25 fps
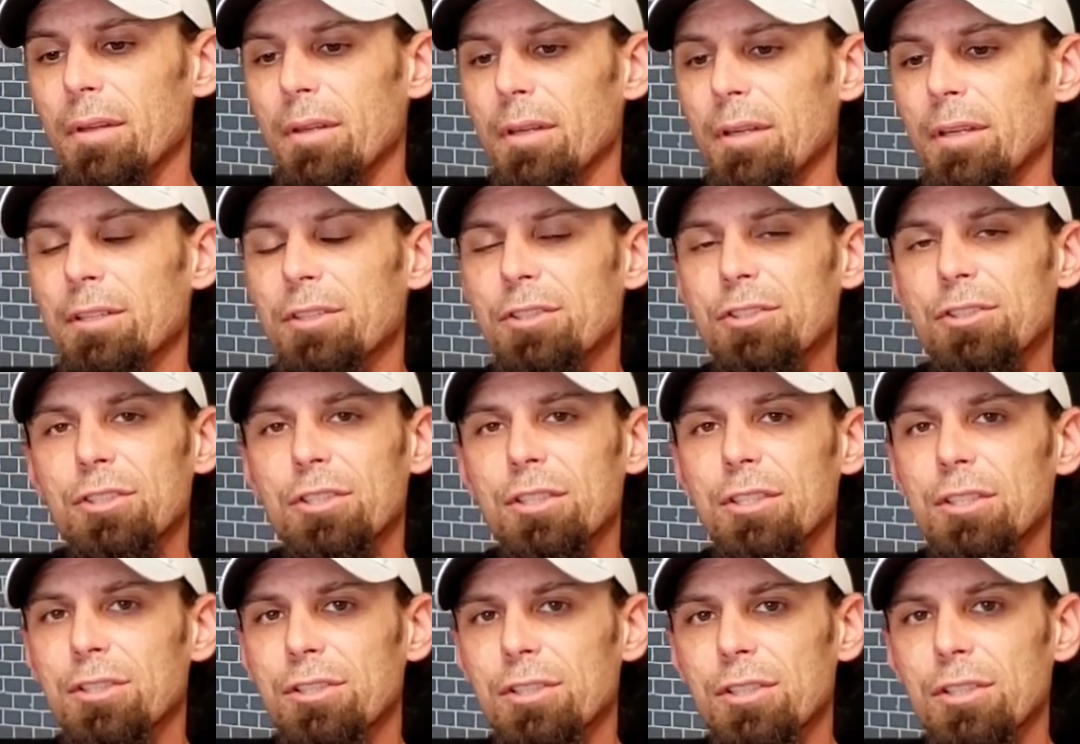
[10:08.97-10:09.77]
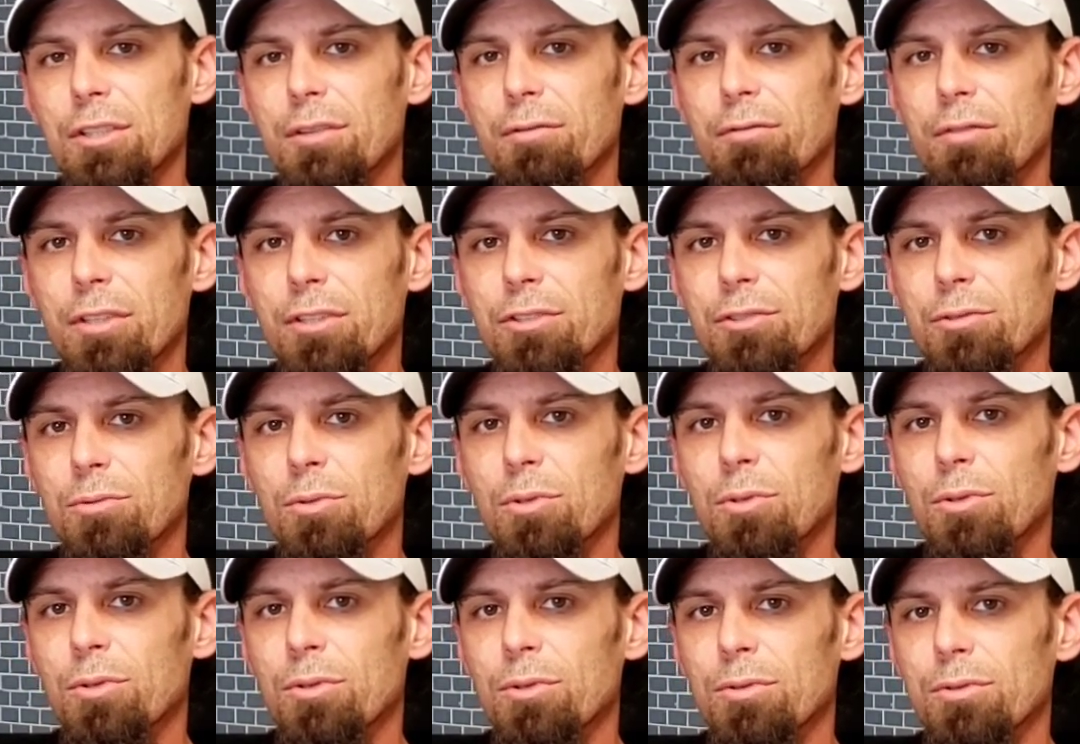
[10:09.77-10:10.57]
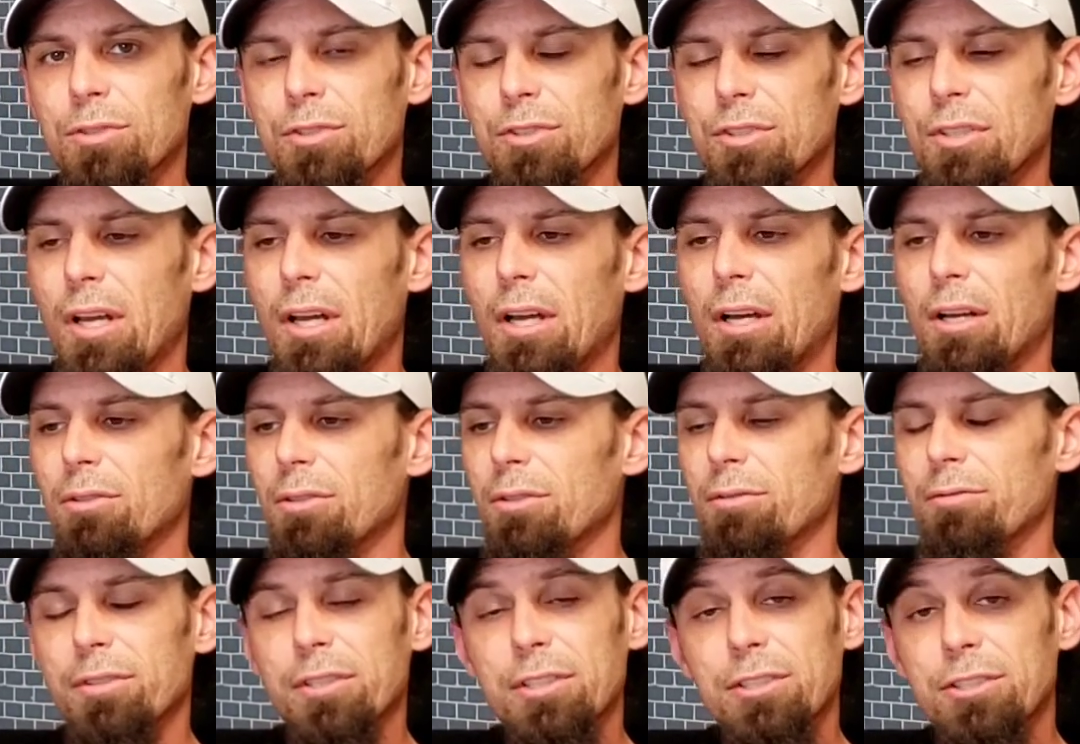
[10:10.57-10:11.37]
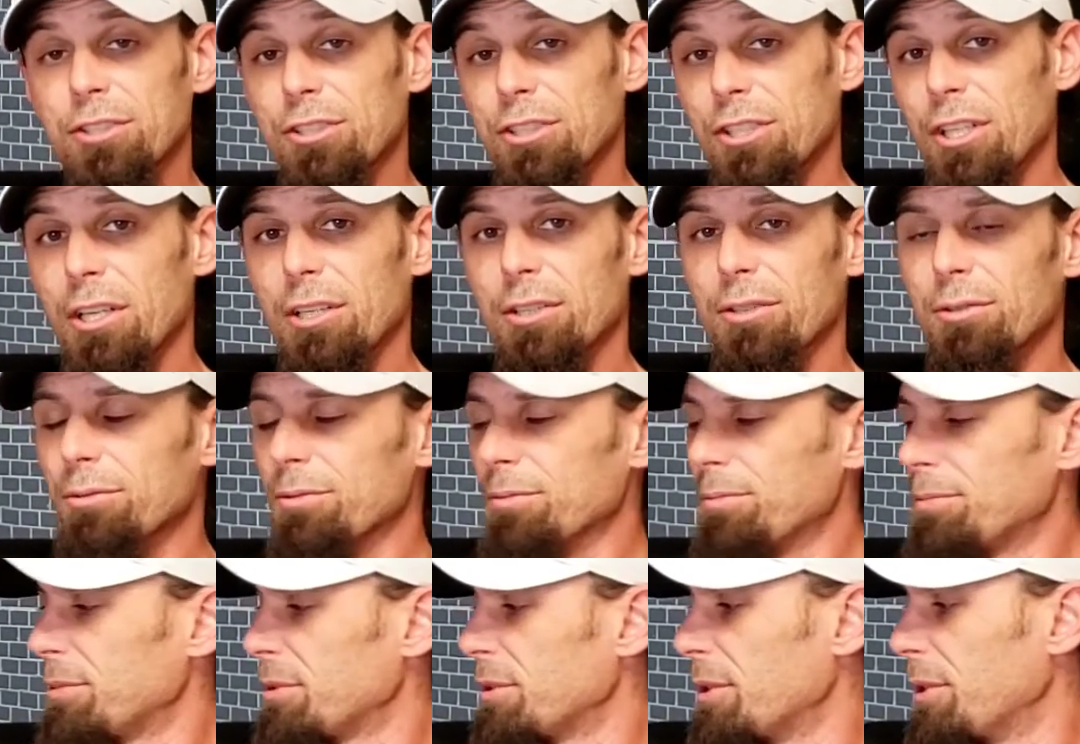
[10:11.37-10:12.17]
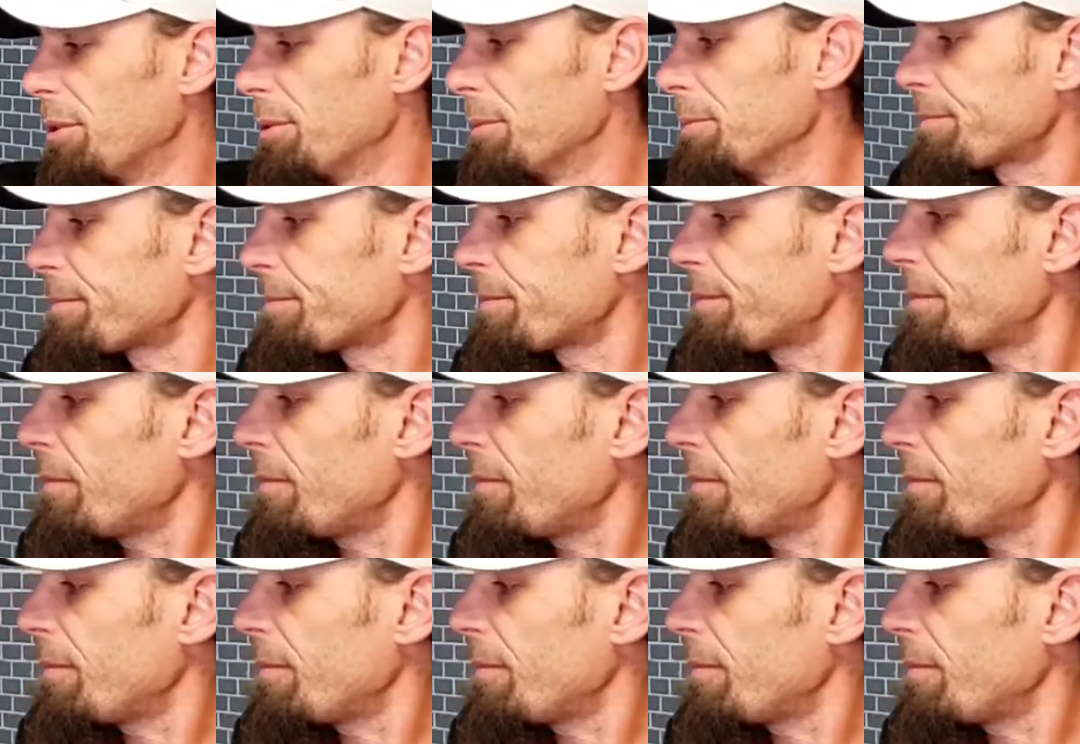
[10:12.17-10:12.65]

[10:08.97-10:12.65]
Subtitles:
each individual style of each channel. So